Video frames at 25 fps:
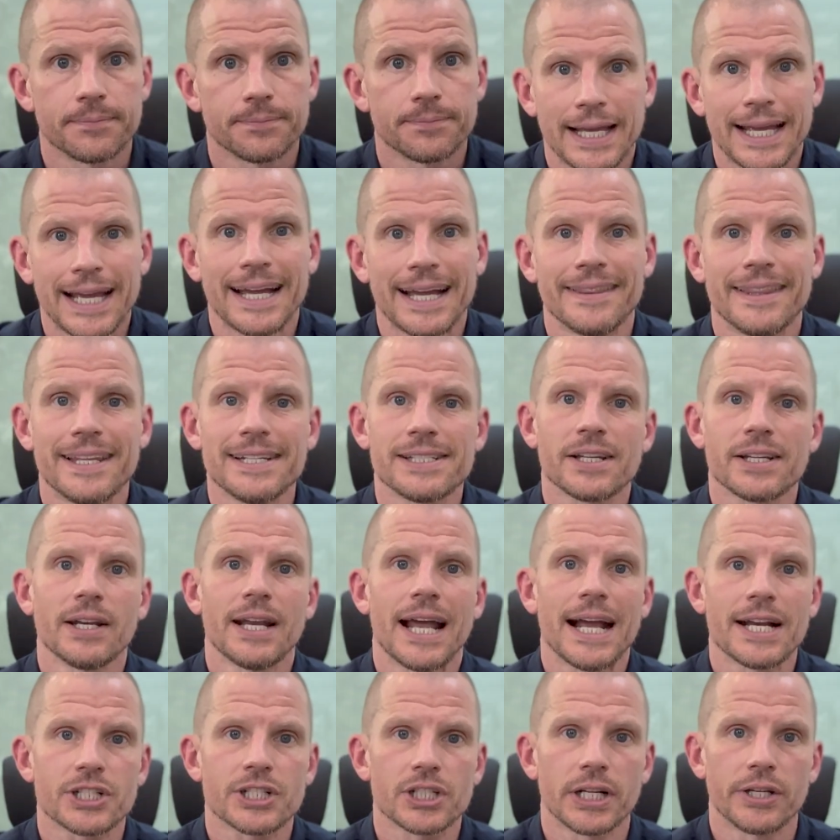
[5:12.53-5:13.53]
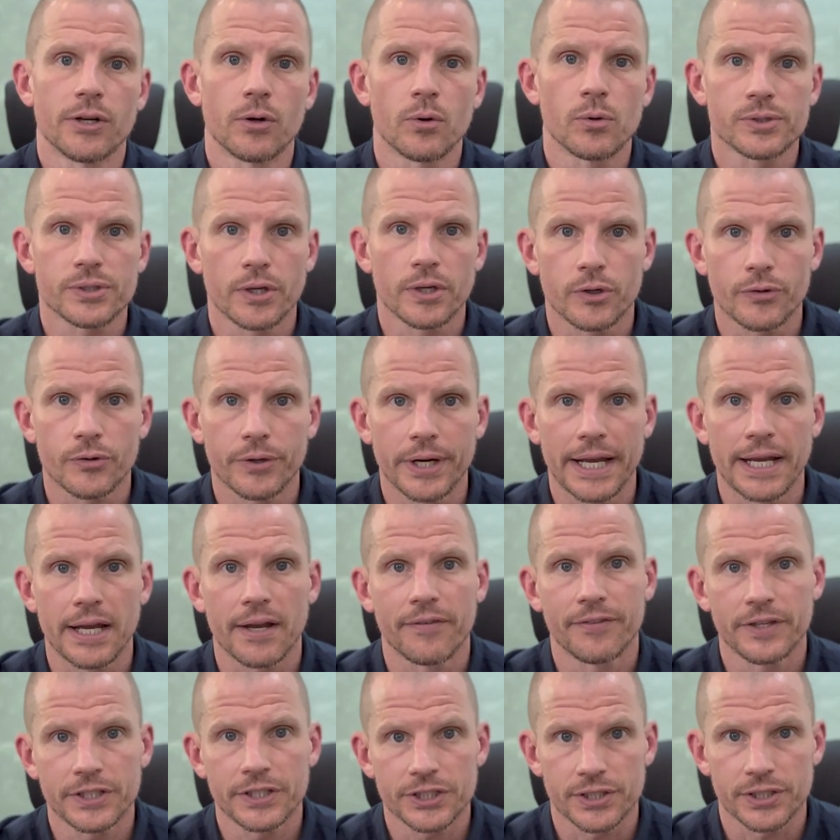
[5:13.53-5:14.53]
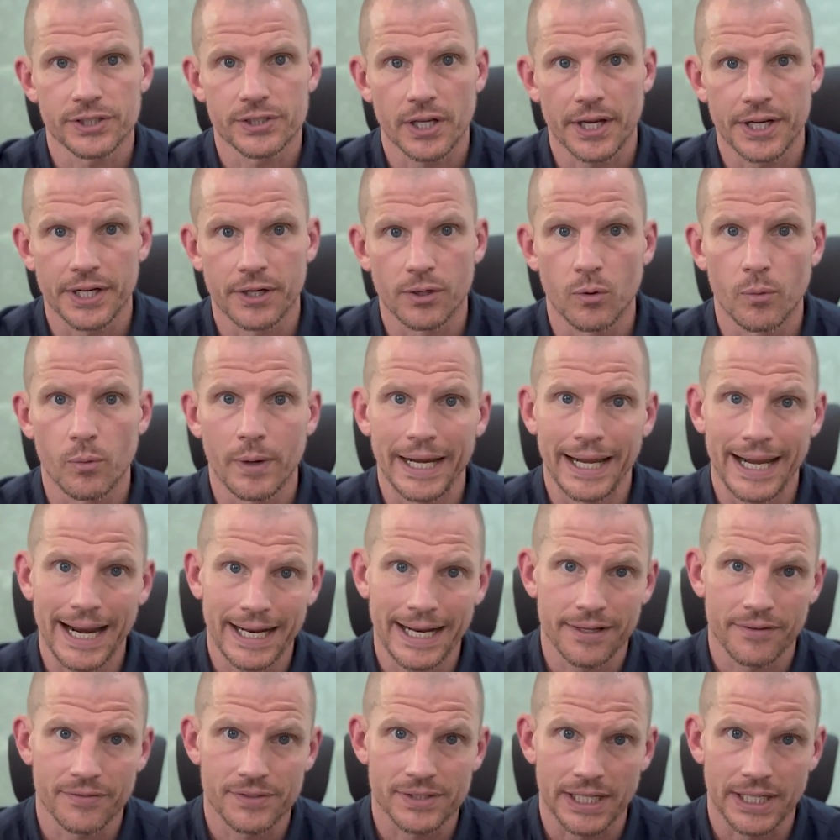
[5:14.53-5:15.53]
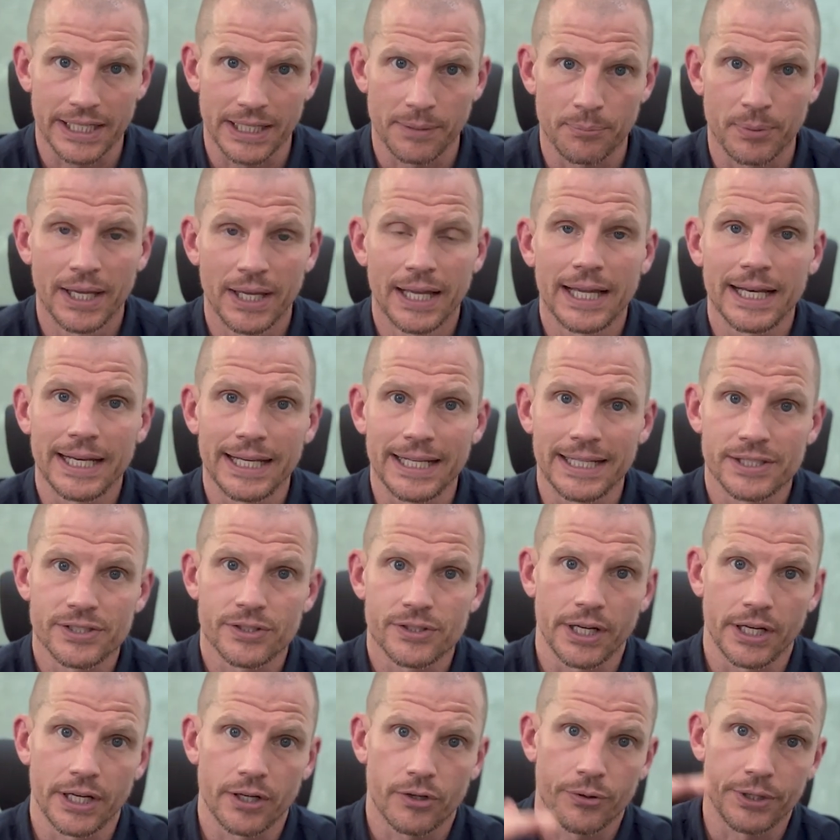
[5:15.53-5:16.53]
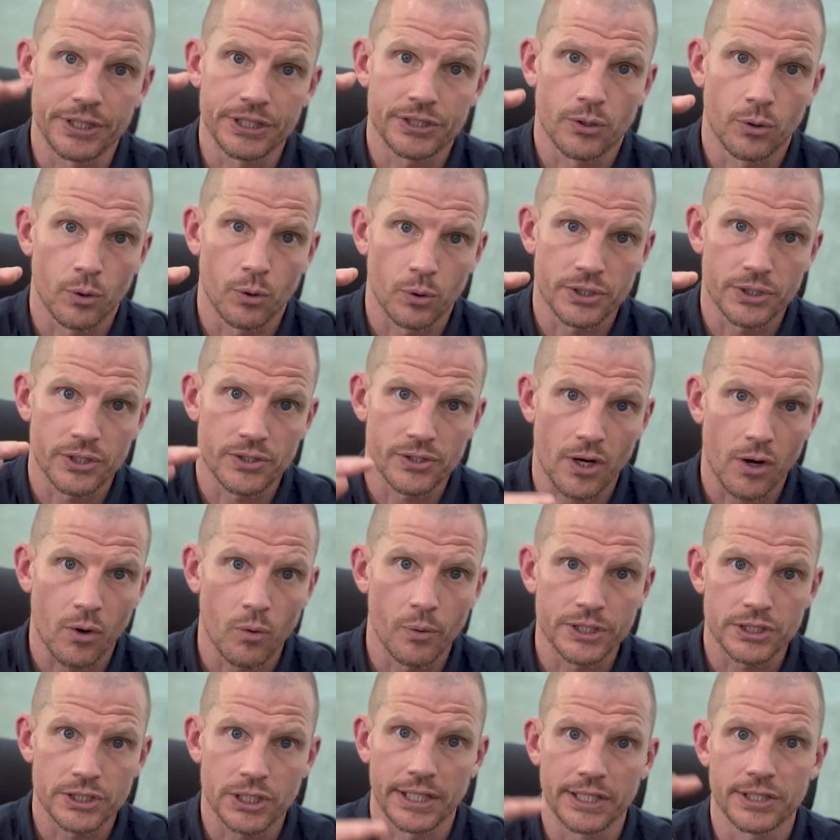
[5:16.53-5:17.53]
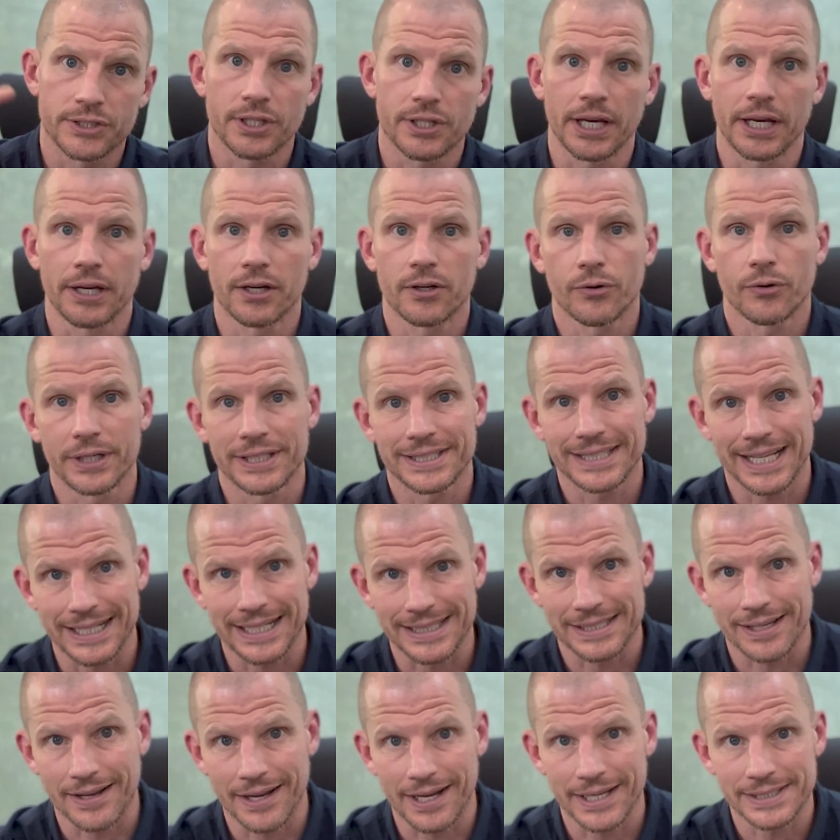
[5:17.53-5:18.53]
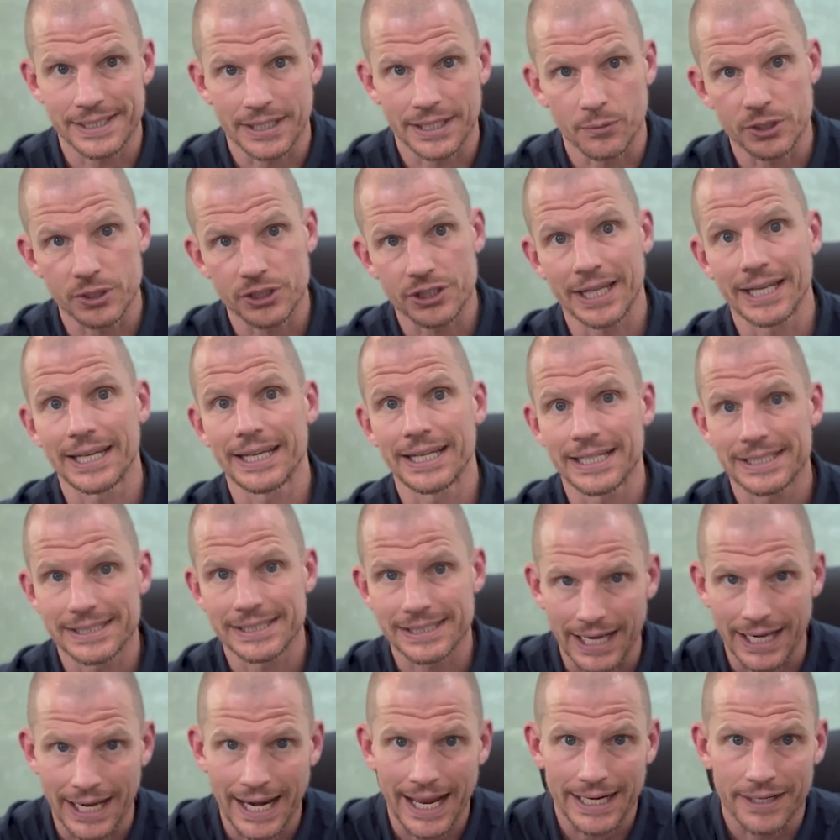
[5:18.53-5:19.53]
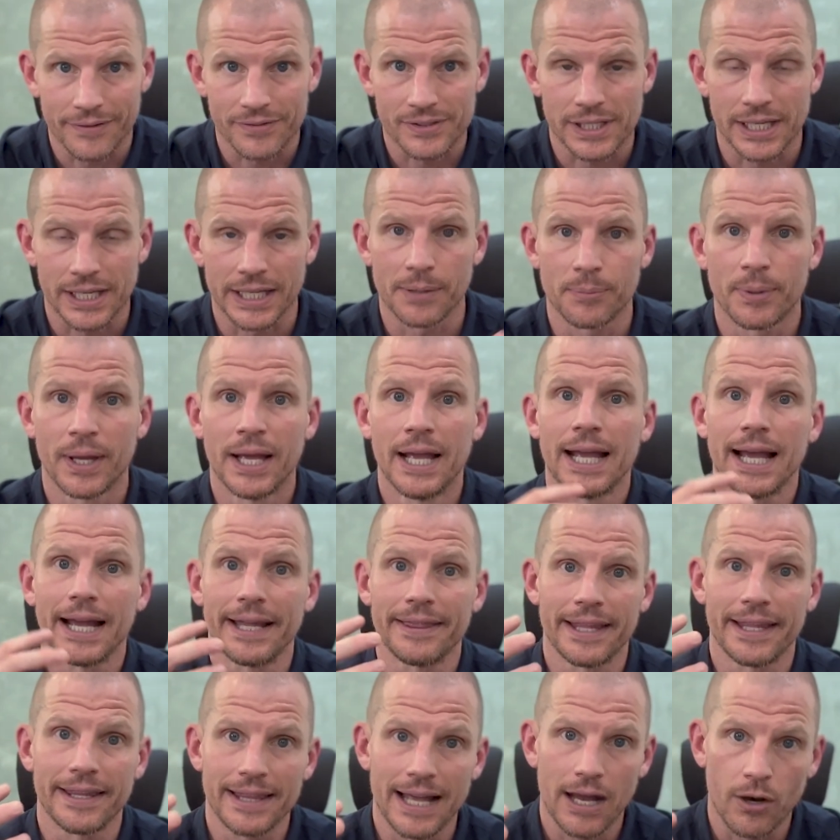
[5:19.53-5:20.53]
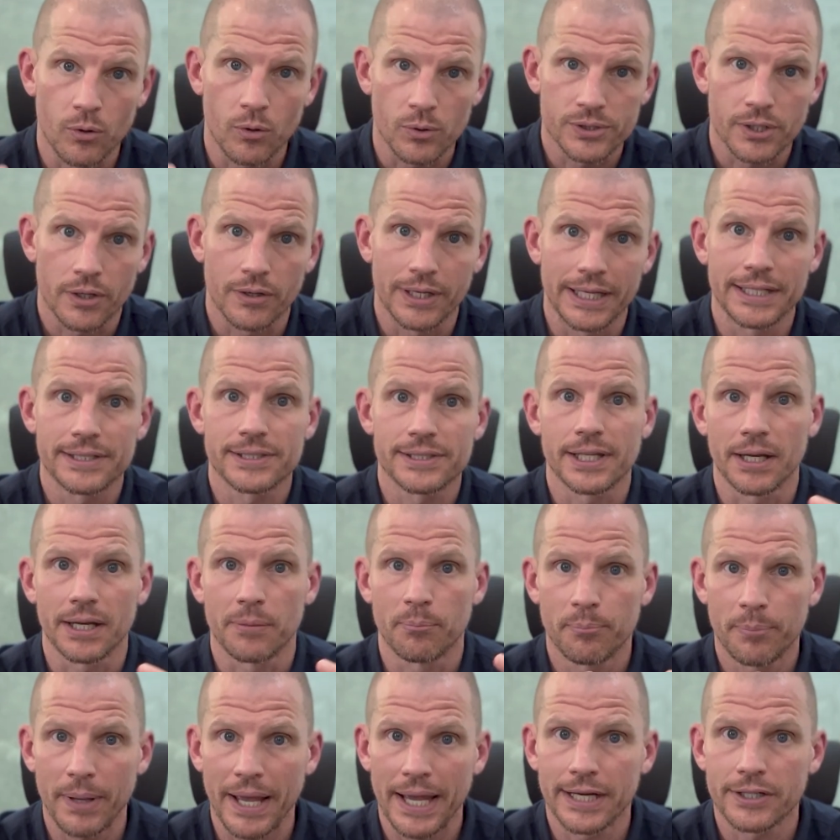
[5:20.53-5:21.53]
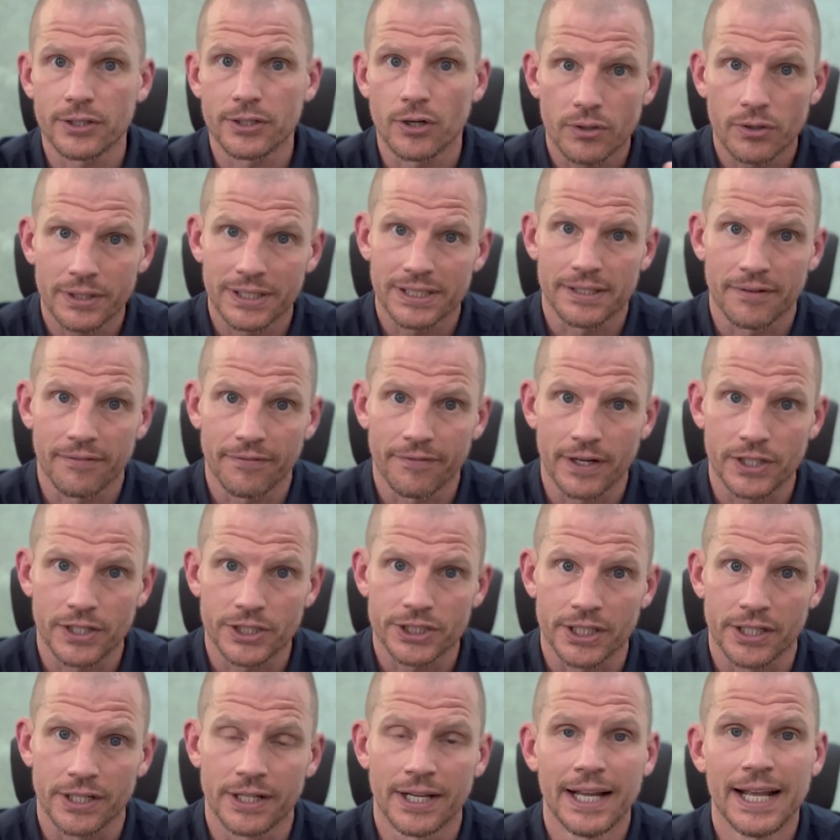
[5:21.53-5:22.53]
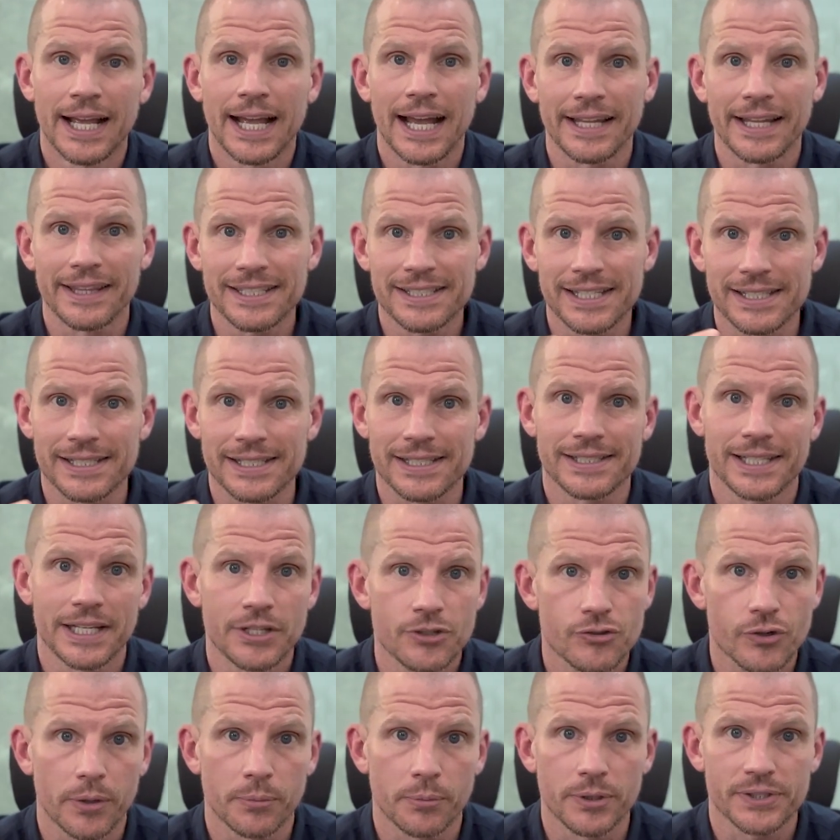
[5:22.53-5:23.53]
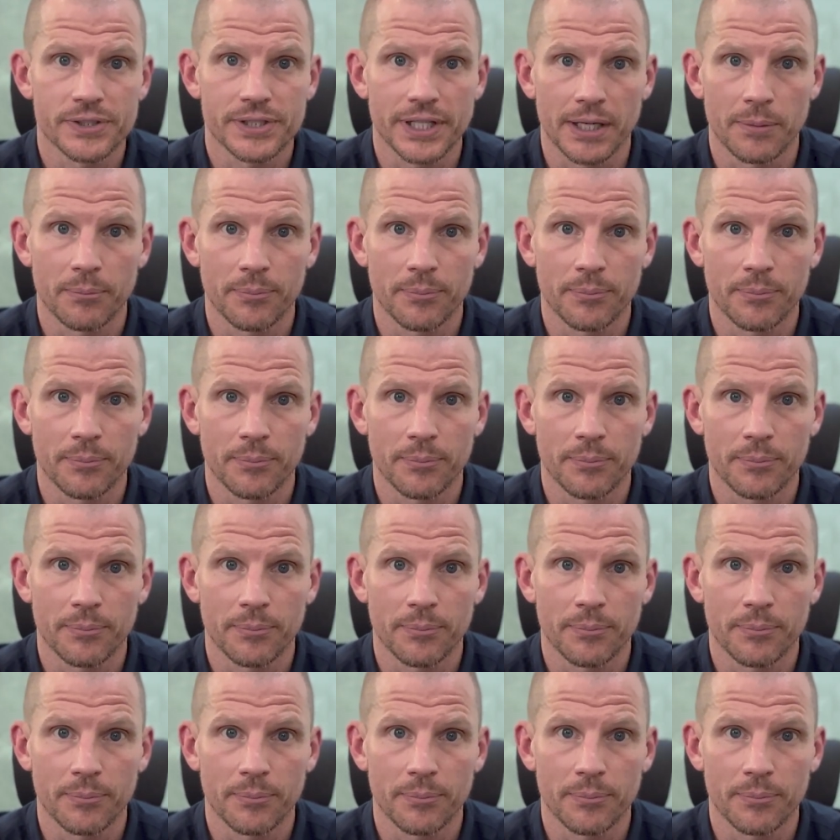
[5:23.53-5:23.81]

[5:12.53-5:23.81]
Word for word: And this can actually also create a vicious cycle where lack of sleep leads to increased cortisol, which leads to increased anxiety, which then leads to lack of sleep. And then that also leads to impaired cognitive function. And this is the syndrome you see in